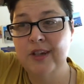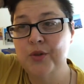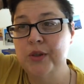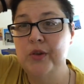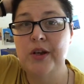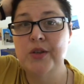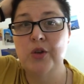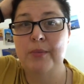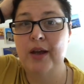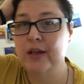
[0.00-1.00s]
It's really great,
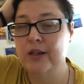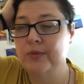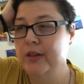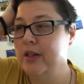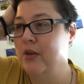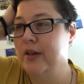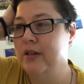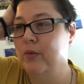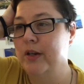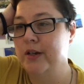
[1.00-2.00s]
so I'm not going to really go
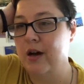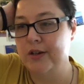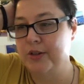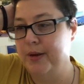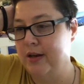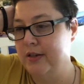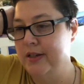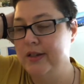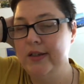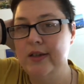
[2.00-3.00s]
into what it talks about
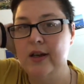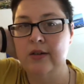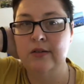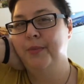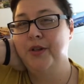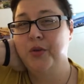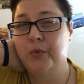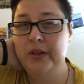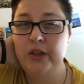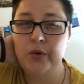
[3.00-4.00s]
in detail, but it's a
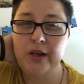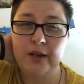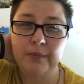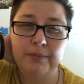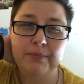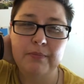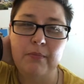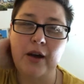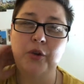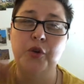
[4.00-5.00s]
really great
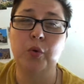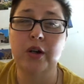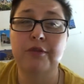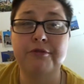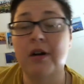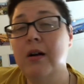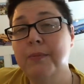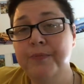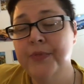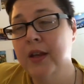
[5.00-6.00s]
model to work from.